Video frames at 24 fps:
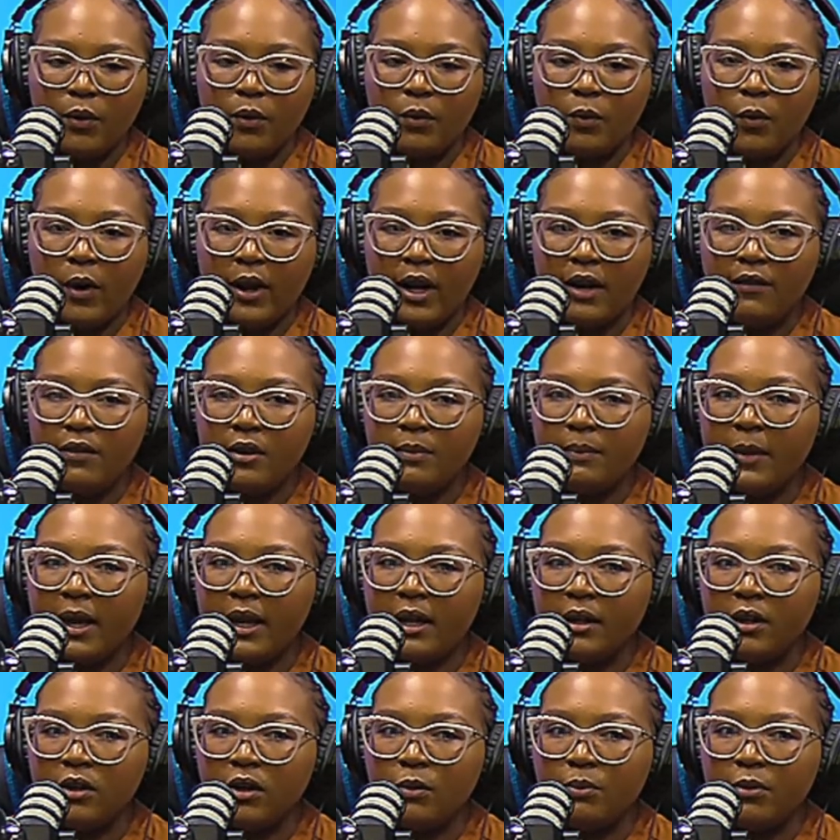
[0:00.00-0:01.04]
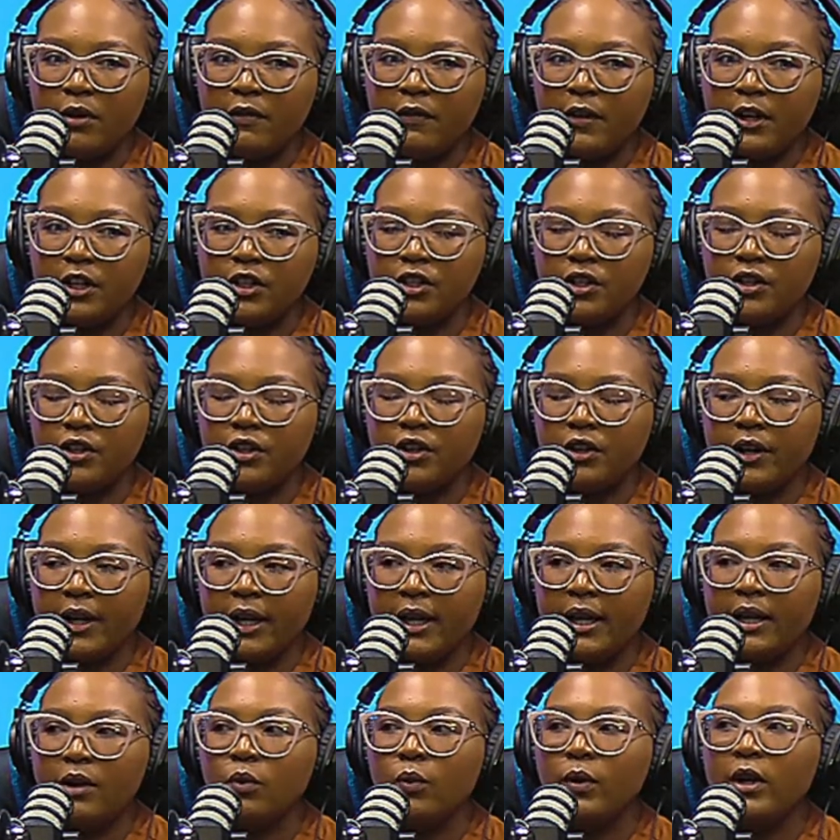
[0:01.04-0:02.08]
whatever medical profession you're
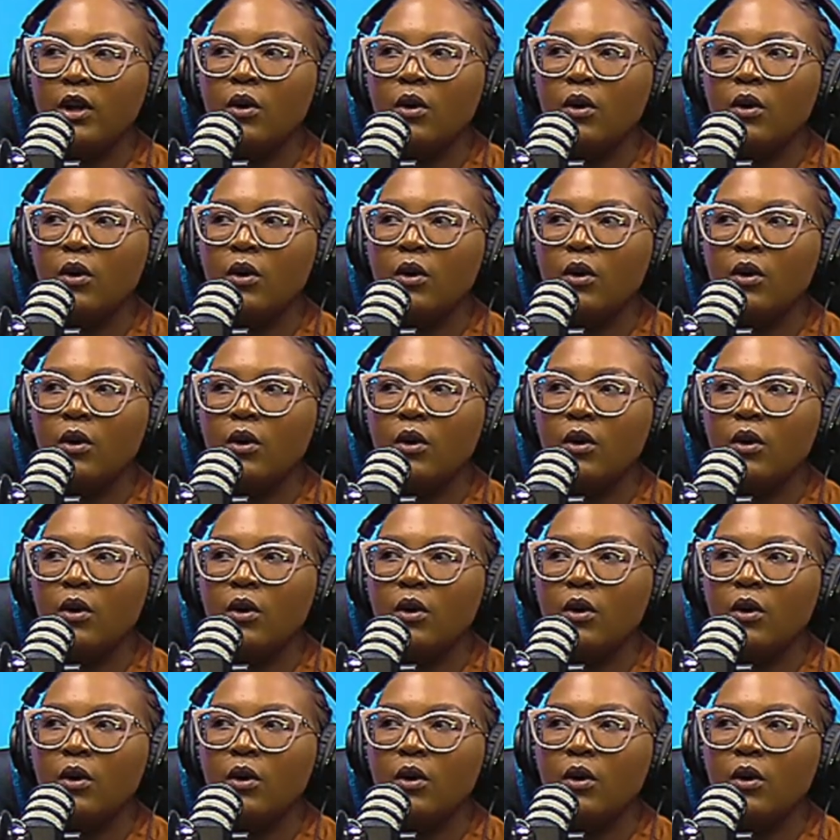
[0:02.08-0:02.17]
in,